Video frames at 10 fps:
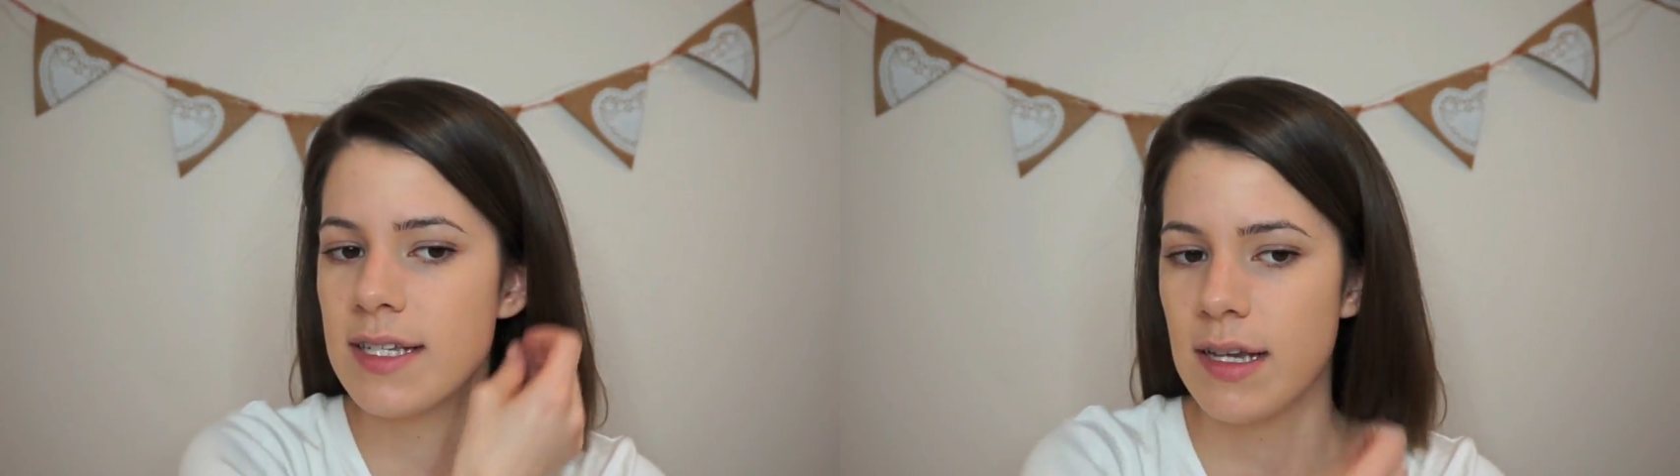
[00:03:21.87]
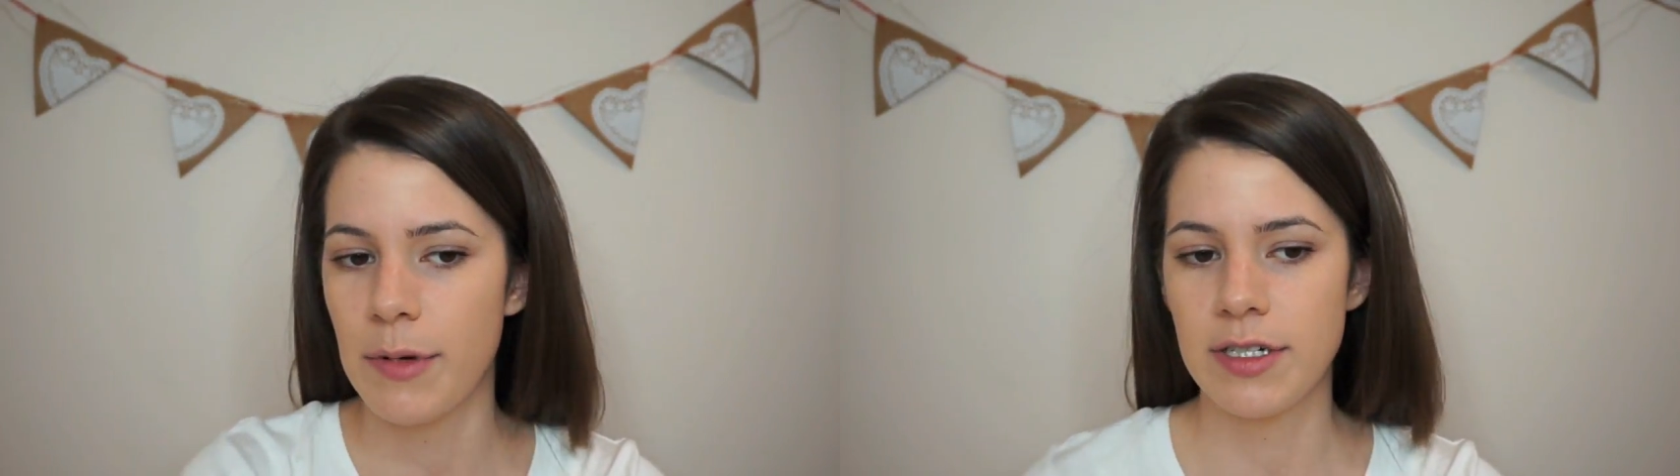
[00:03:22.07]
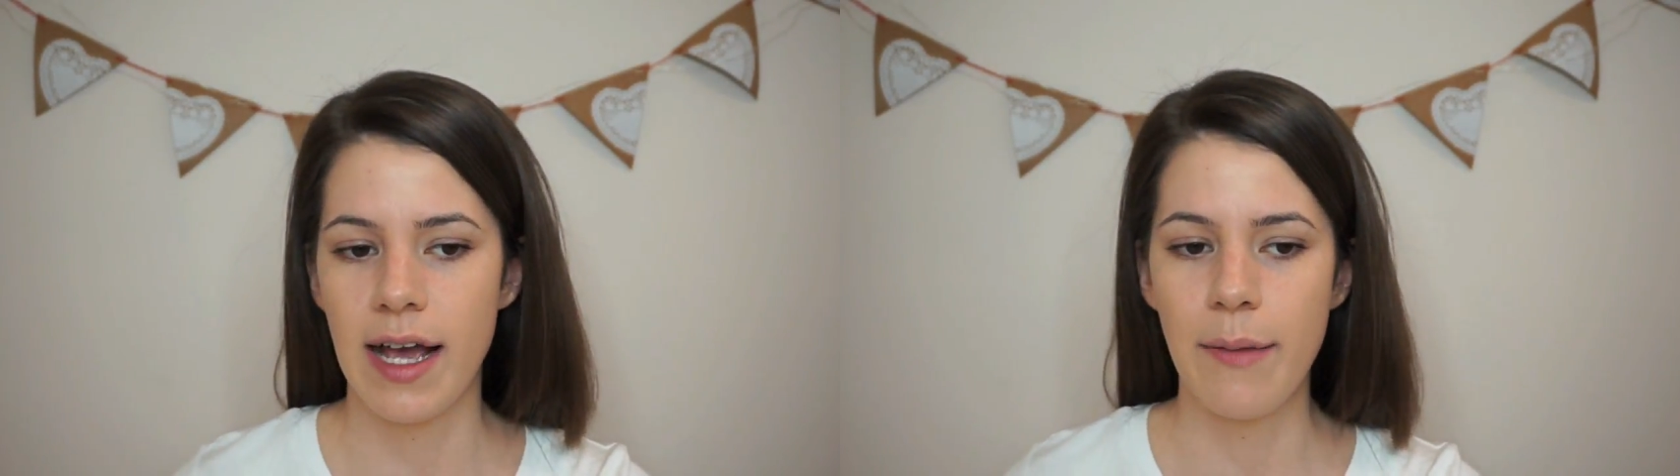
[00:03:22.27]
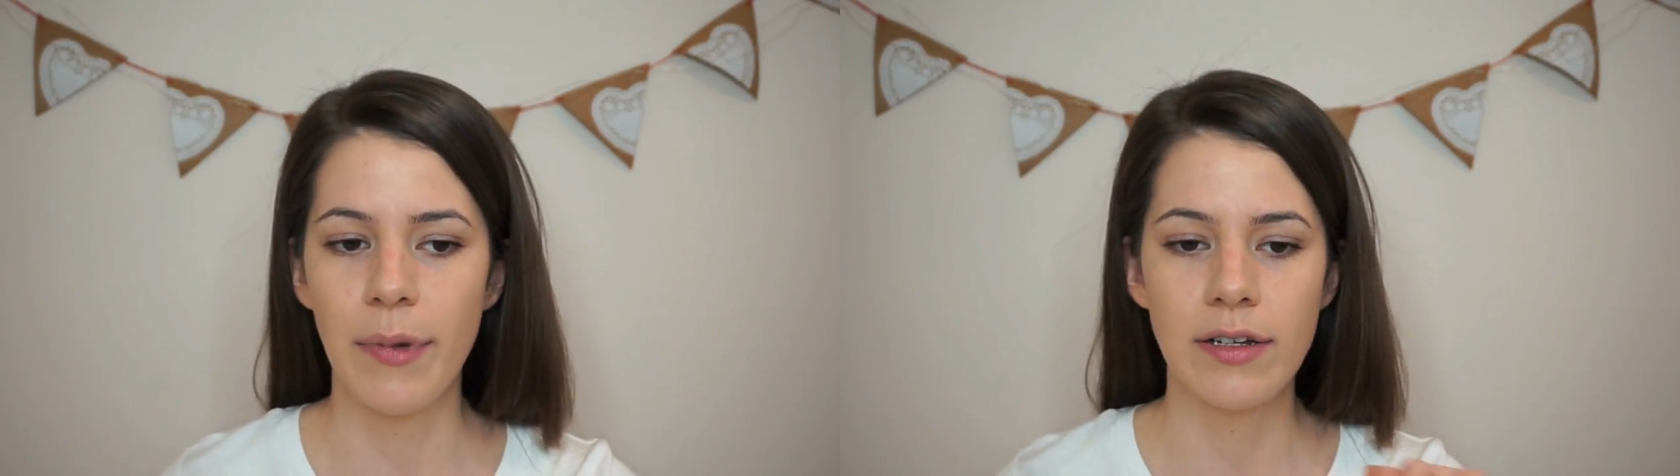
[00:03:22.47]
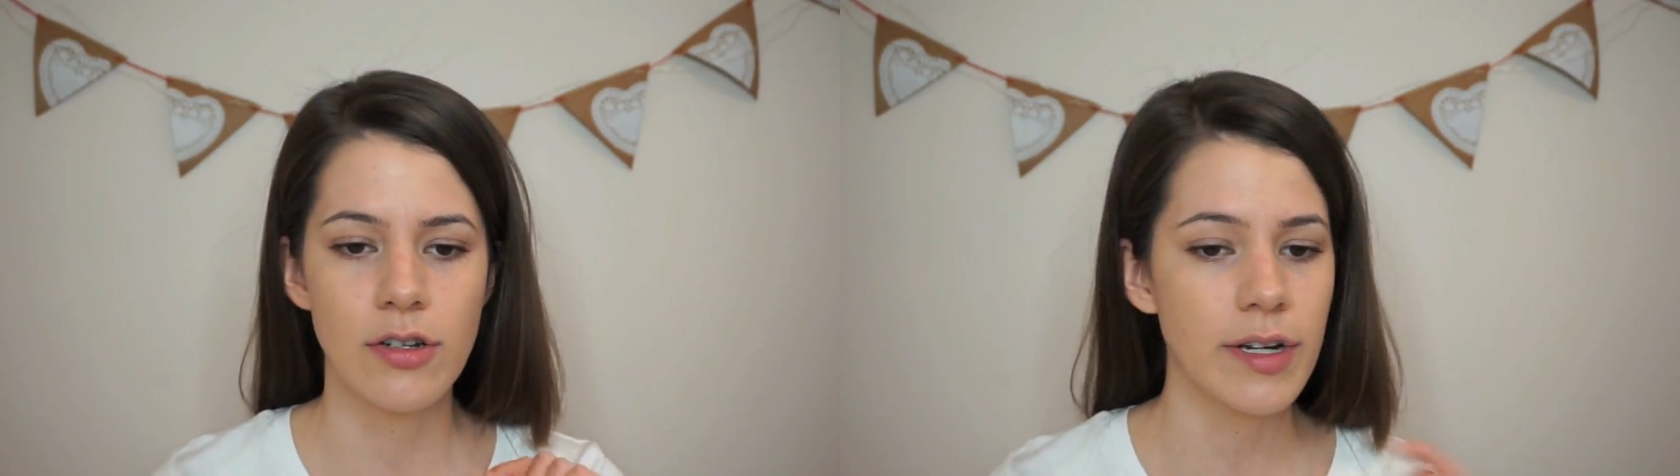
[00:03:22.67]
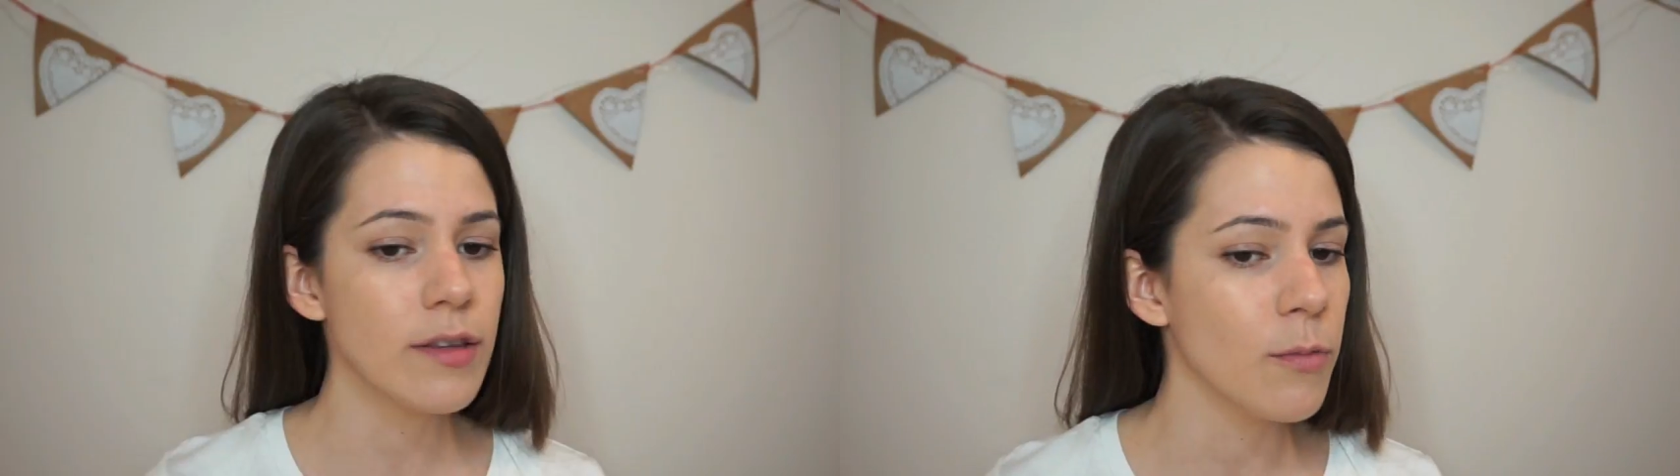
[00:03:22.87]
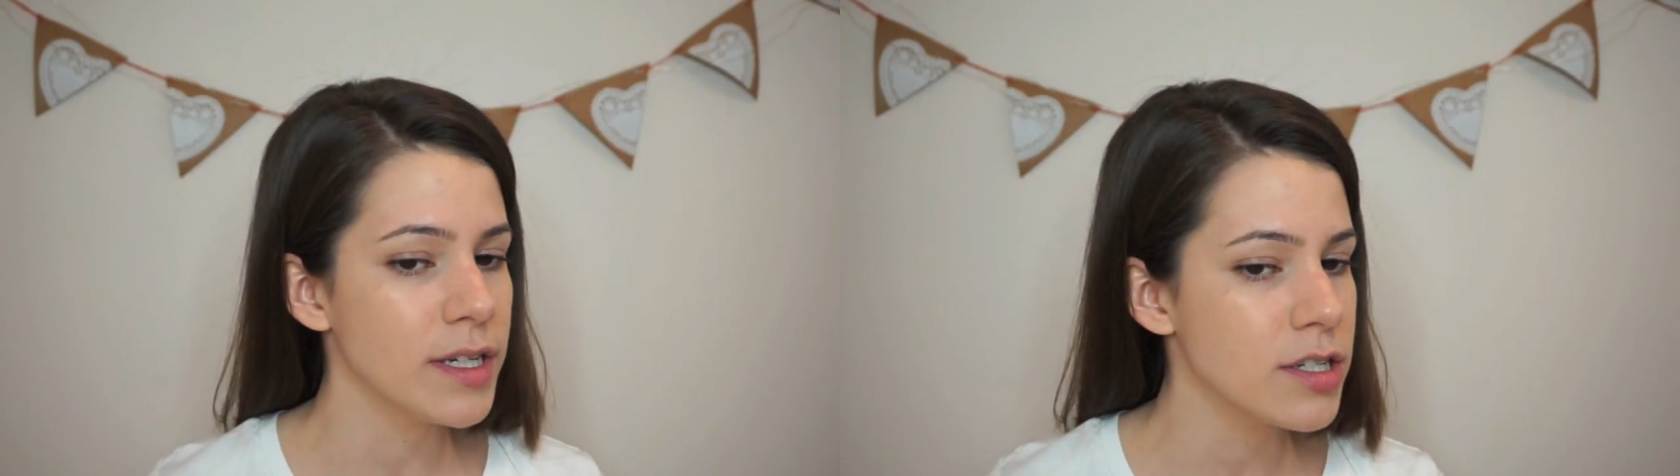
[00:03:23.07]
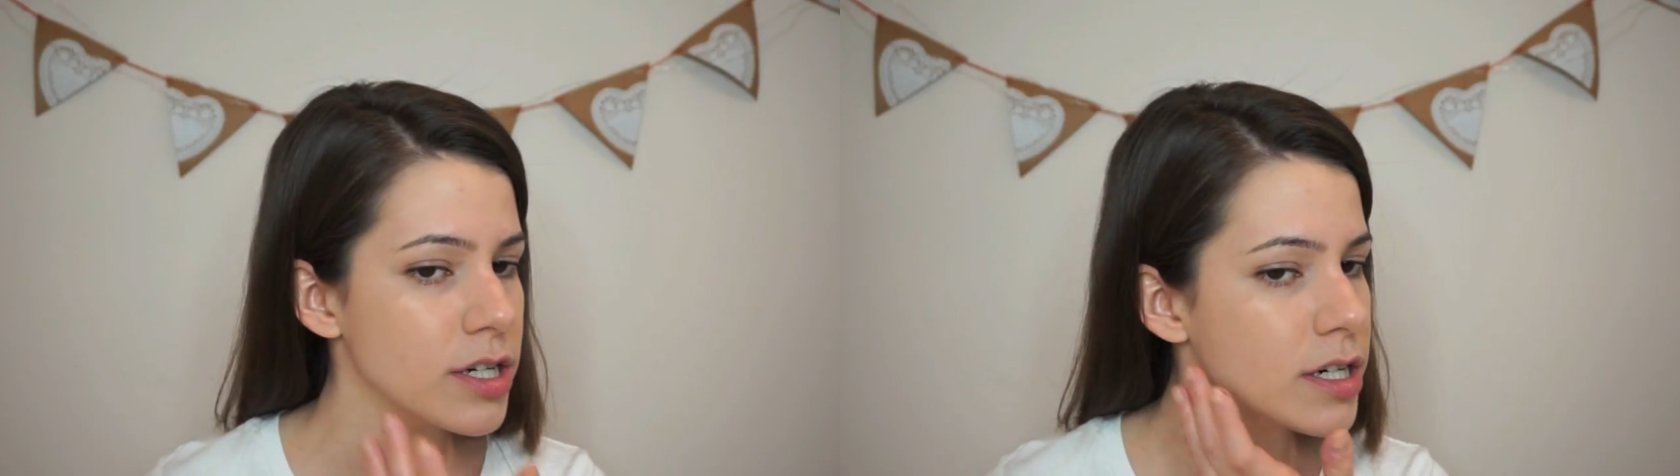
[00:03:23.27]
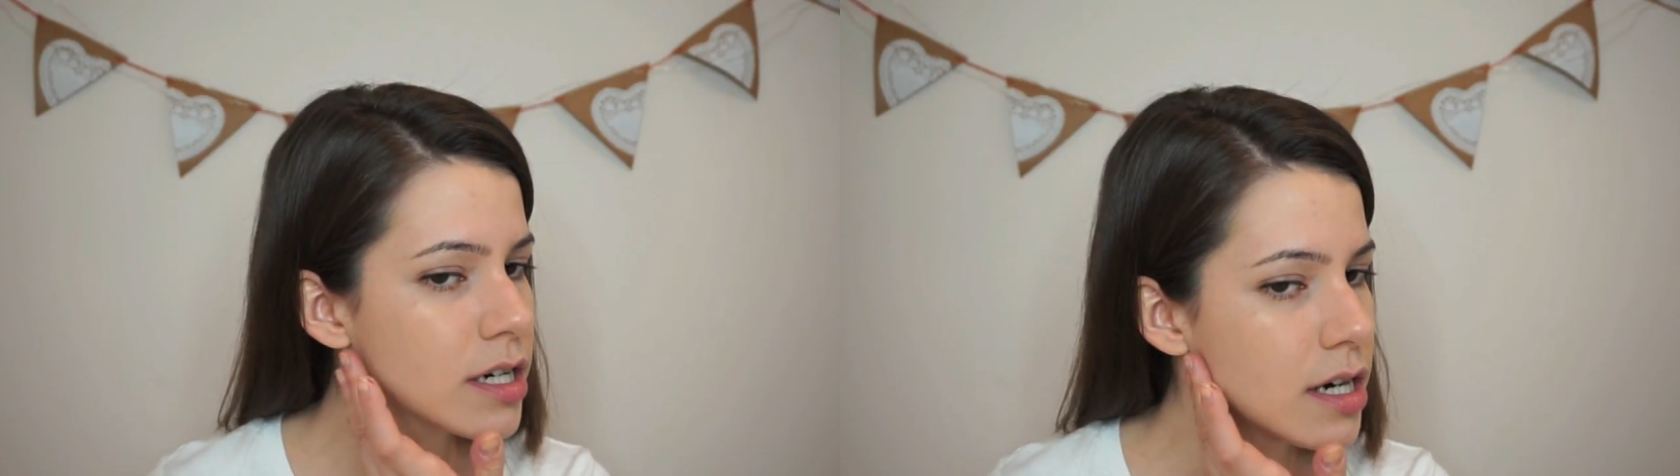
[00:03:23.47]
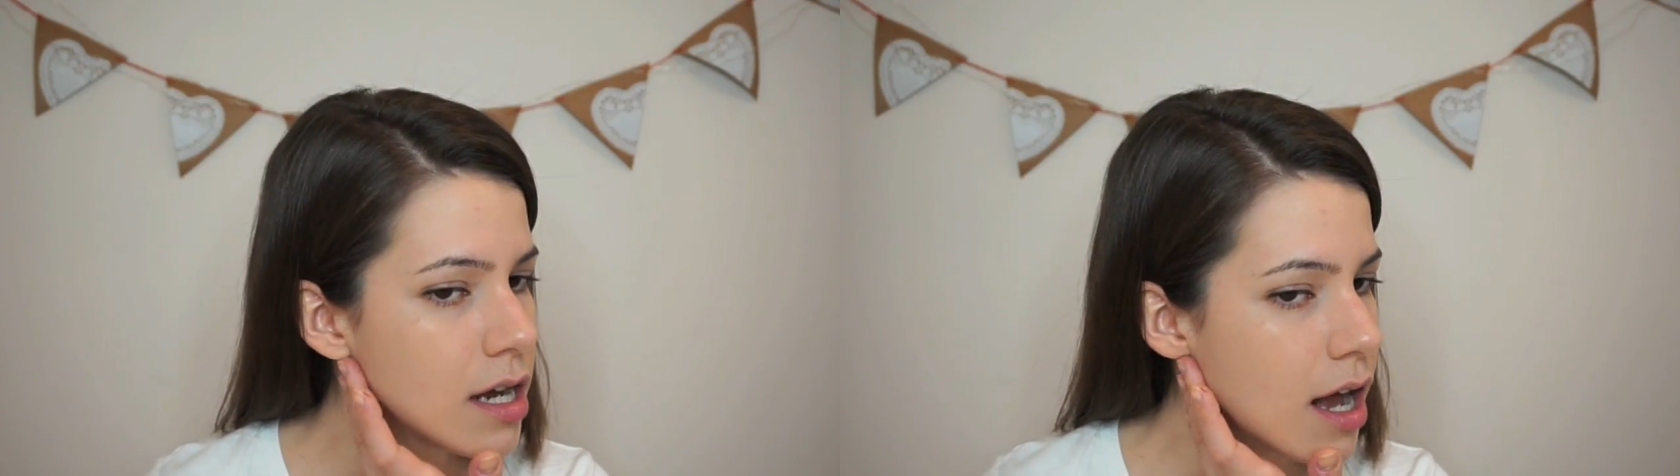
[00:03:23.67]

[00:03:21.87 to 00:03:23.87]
summertime, but during the winter,